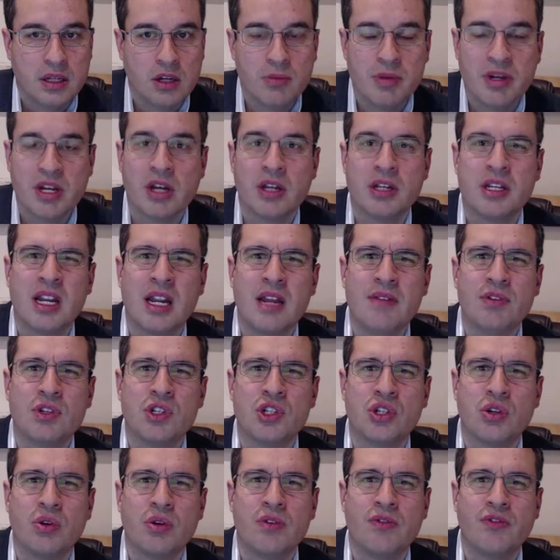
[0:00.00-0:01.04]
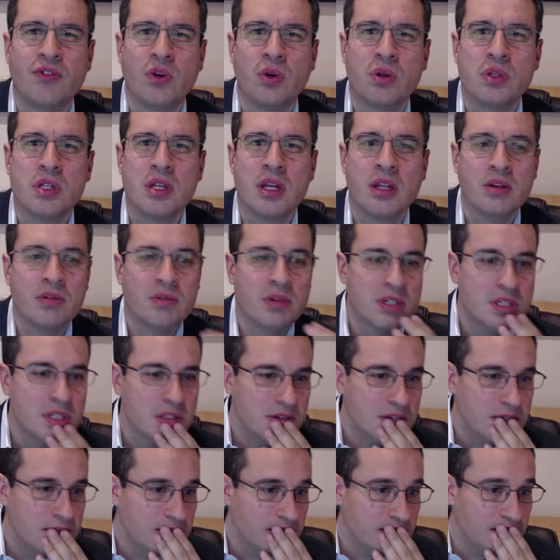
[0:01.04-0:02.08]
Oh my God, did I even show you photos of the other
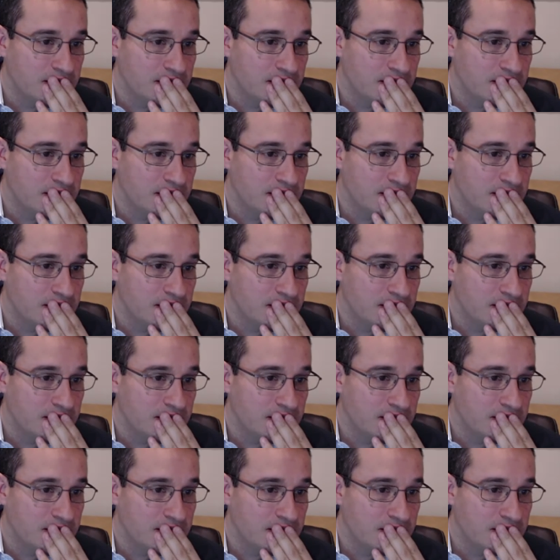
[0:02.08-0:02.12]
ones?